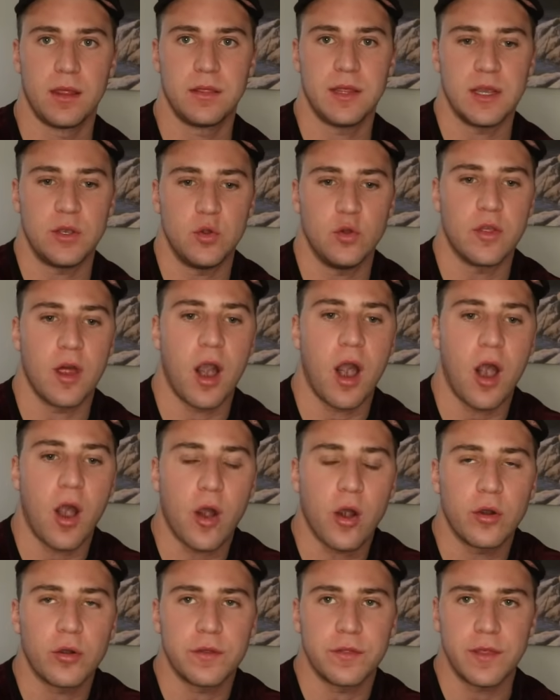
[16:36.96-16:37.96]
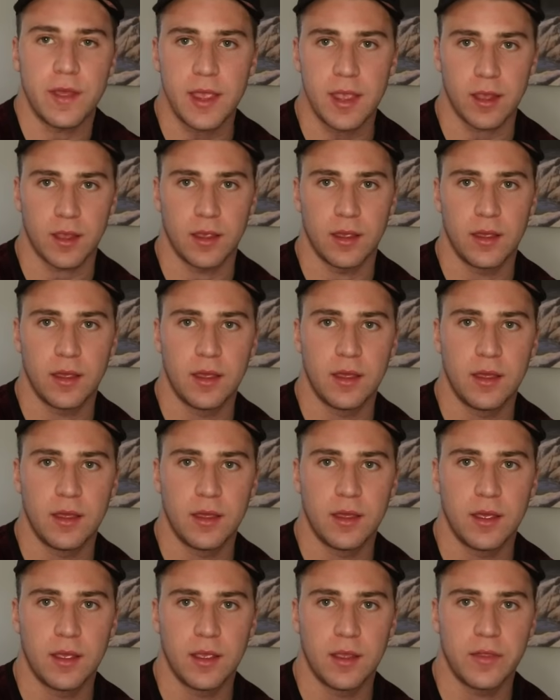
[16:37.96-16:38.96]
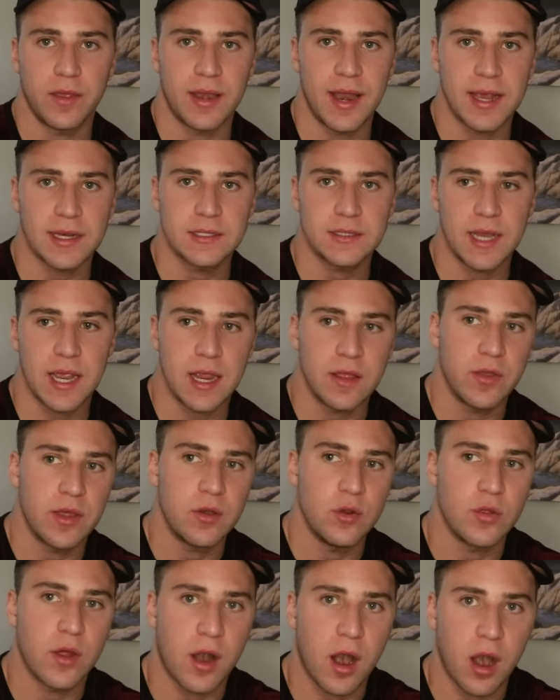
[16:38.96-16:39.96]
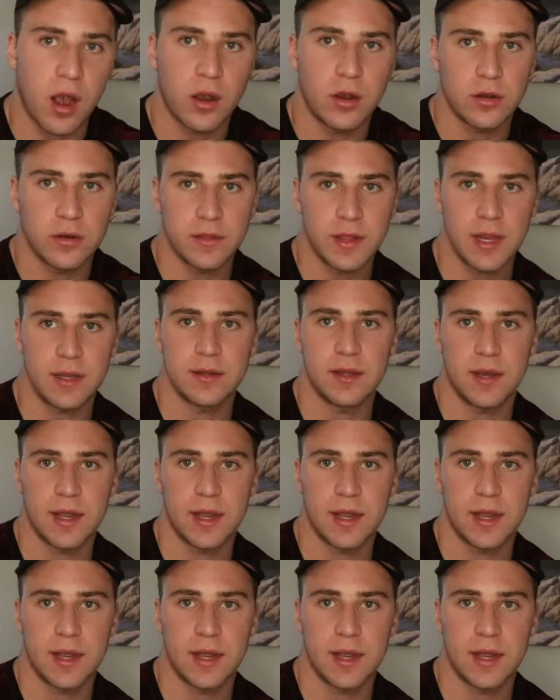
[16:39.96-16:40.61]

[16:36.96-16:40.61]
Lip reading: They do the hard thing. The next day, they do the hard thing.